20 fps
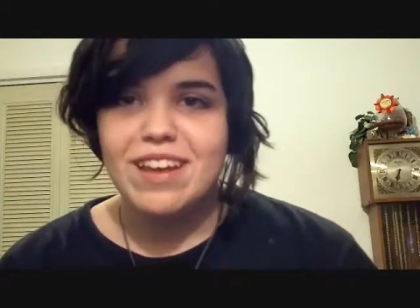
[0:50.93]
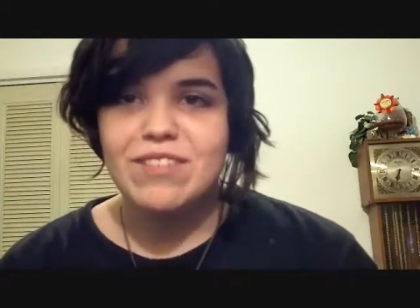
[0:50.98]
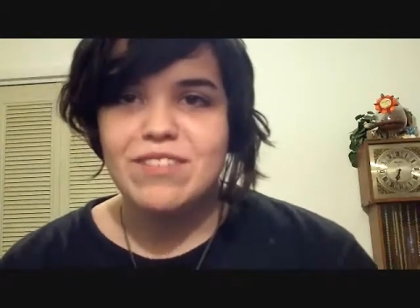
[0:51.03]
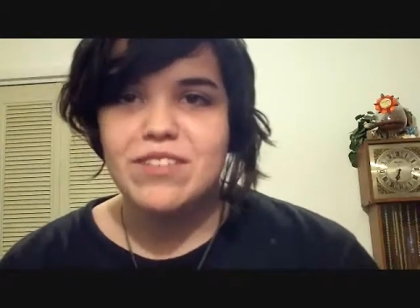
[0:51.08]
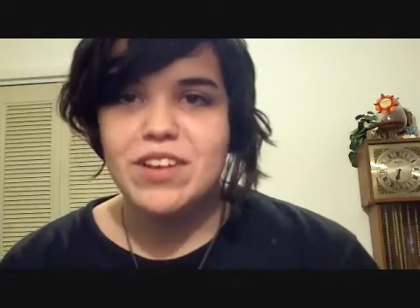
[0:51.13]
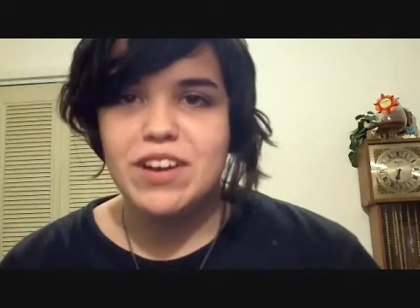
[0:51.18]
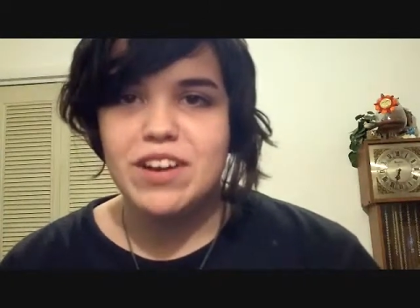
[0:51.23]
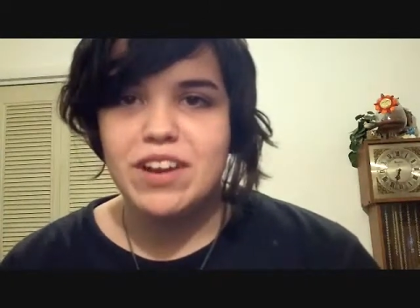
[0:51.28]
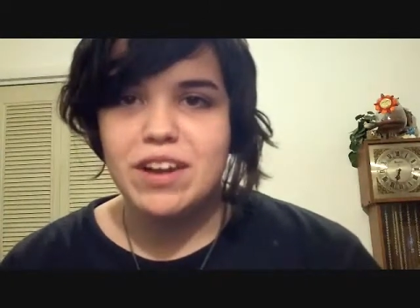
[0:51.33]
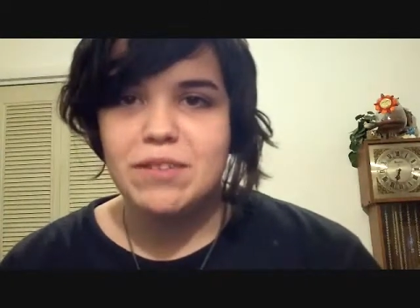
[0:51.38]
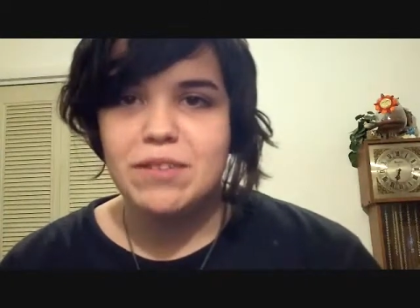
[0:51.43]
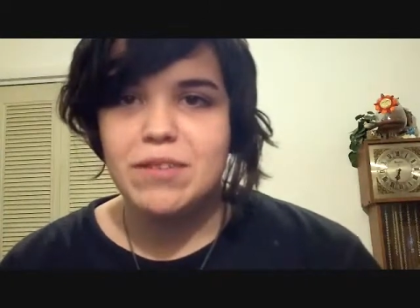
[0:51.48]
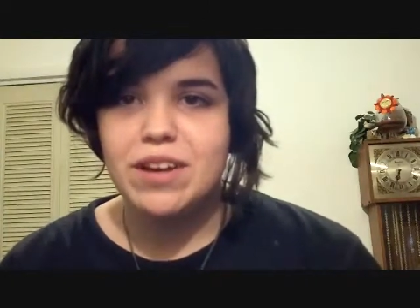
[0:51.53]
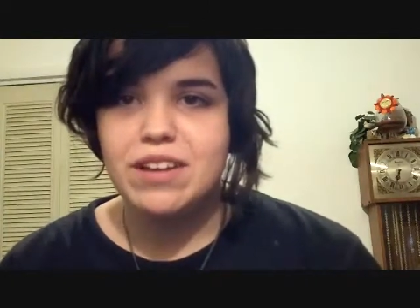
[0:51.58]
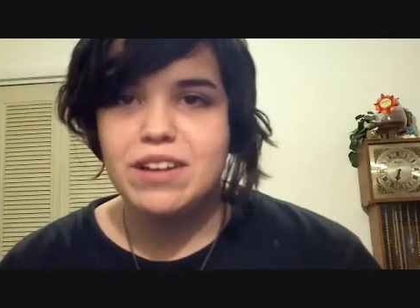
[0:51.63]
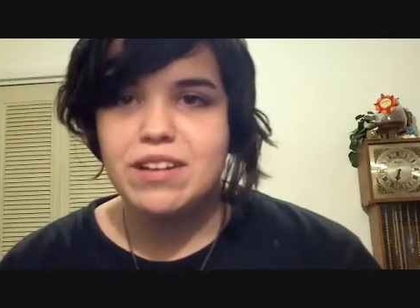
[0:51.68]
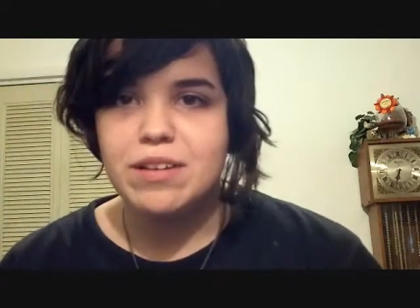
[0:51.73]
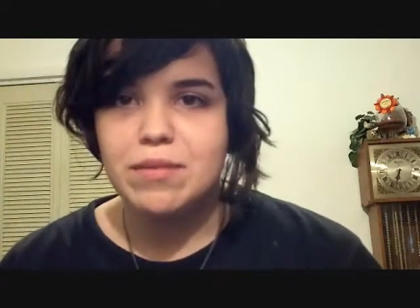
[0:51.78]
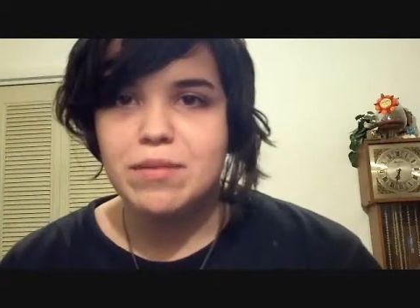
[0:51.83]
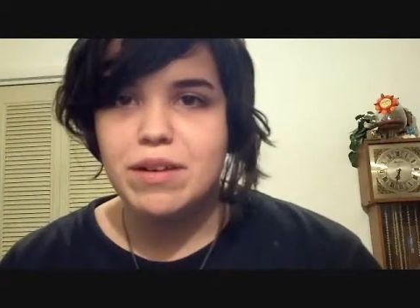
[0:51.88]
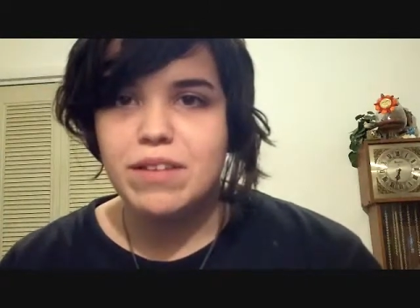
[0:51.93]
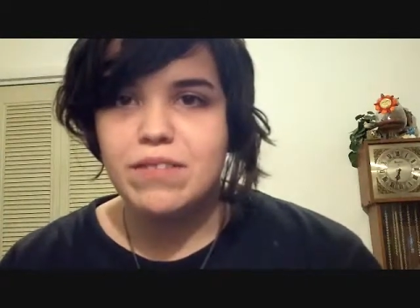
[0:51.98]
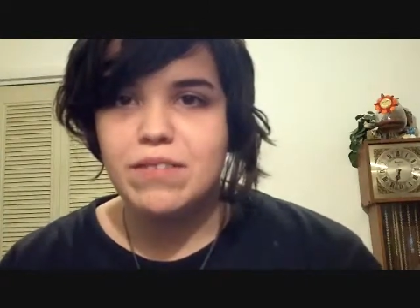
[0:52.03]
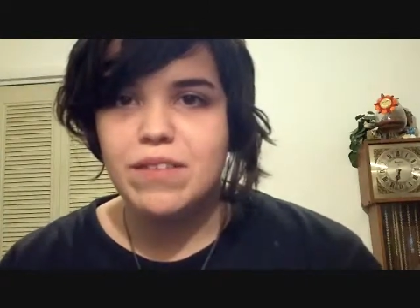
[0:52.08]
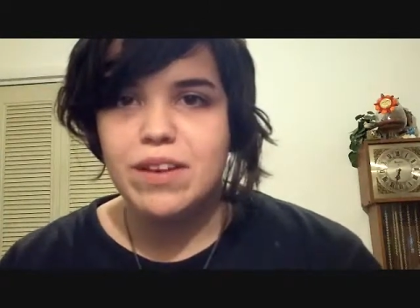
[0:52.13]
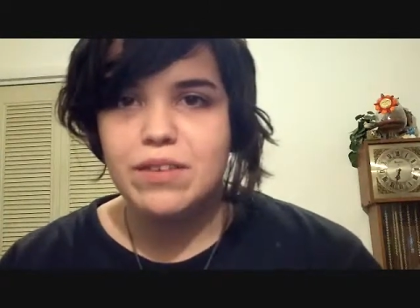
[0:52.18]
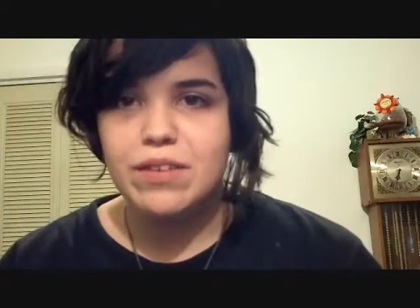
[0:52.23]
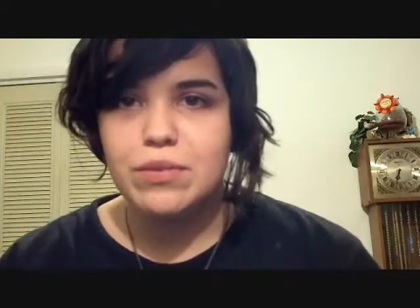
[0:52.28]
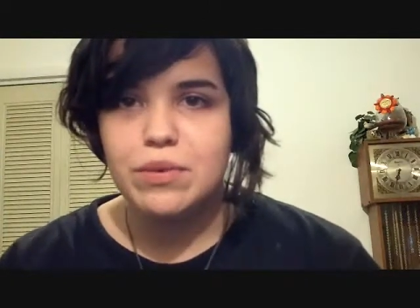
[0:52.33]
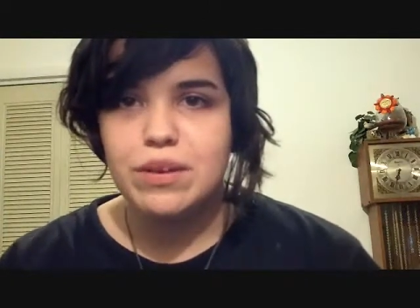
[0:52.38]
I figured I'd wait till my
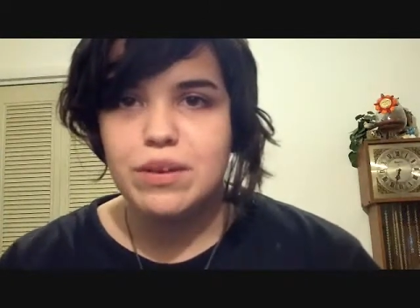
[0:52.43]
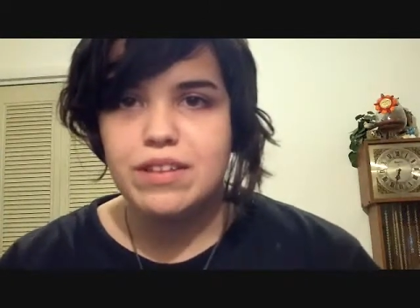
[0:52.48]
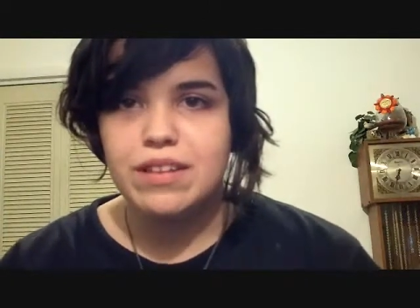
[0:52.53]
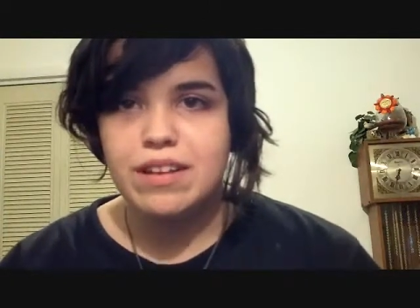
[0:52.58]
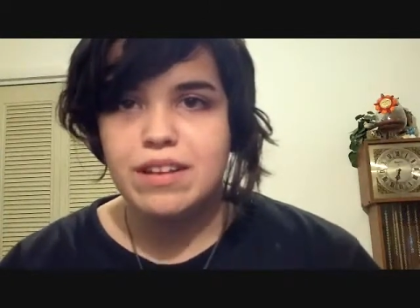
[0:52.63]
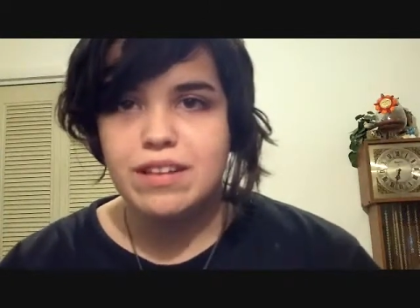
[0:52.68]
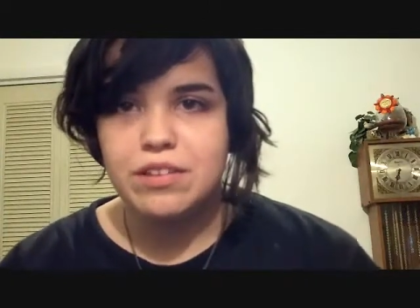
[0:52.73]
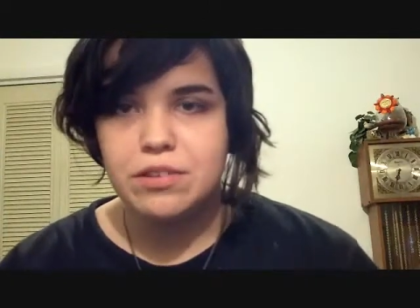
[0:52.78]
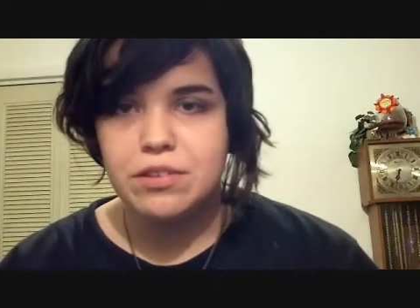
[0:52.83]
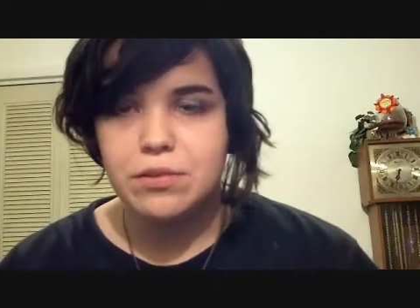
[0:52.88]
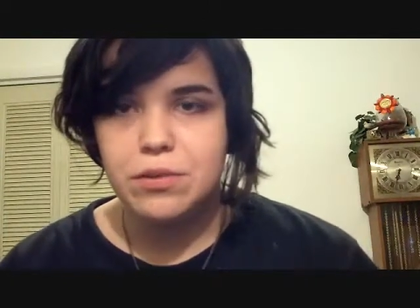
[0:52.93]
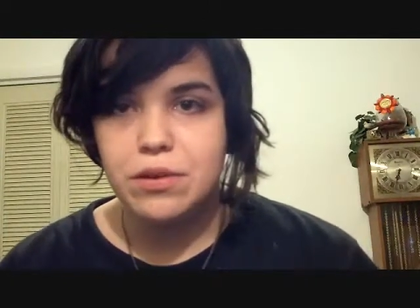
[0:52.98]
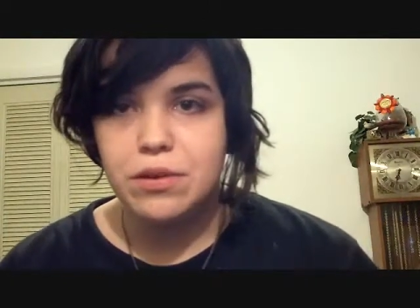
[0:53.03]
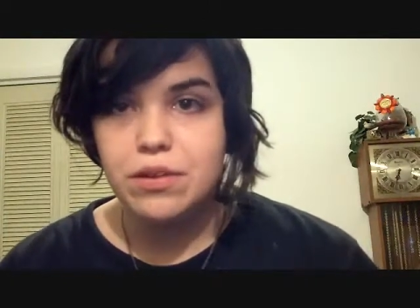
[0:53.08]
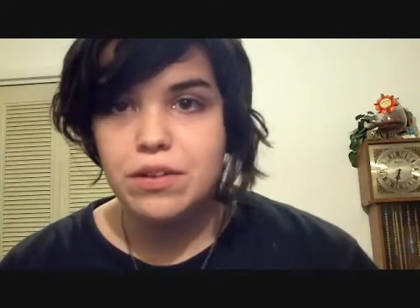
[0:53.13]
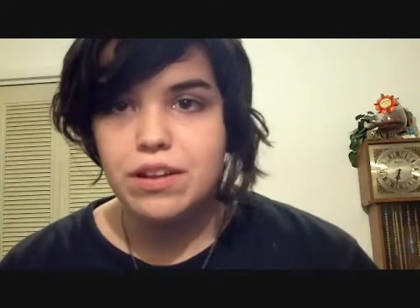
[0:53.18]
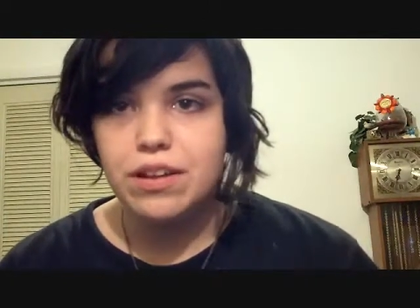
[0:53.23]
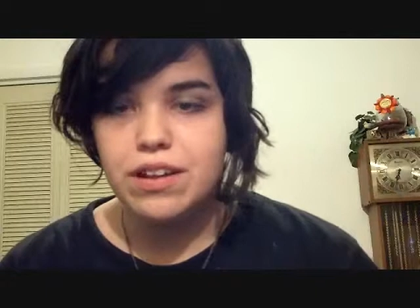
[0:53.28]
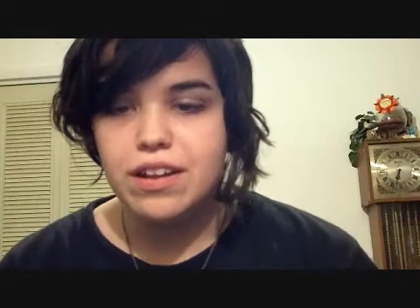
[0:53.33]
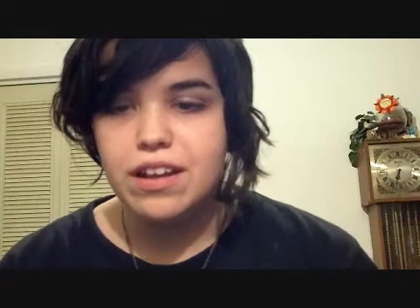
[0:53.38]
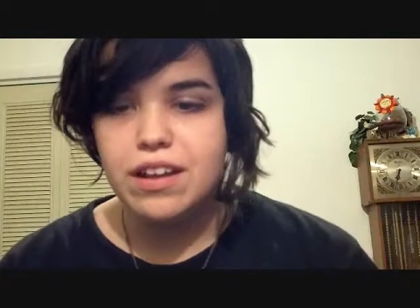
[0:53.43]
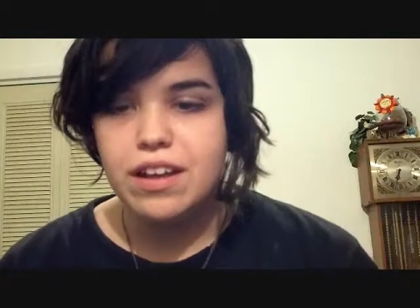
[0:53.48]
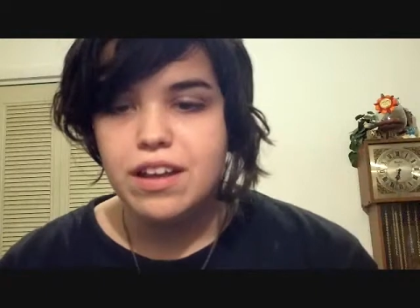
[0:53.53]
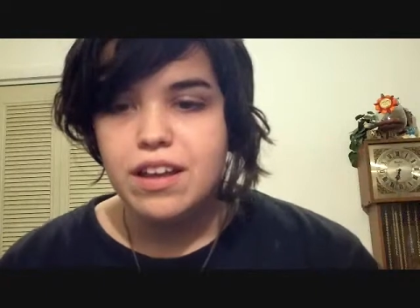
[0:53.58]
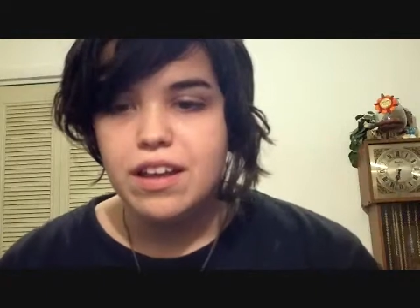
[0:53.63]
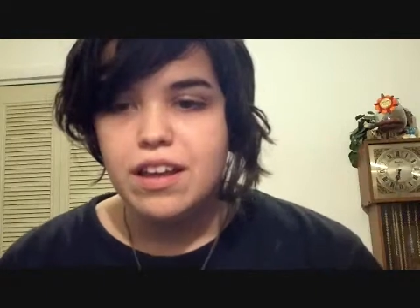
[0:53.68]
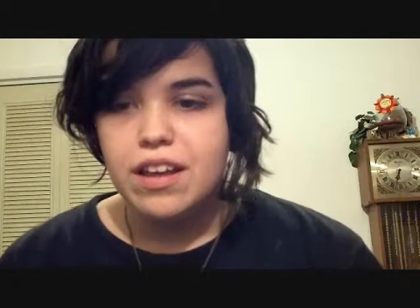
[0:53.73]
face wasn't as swollen.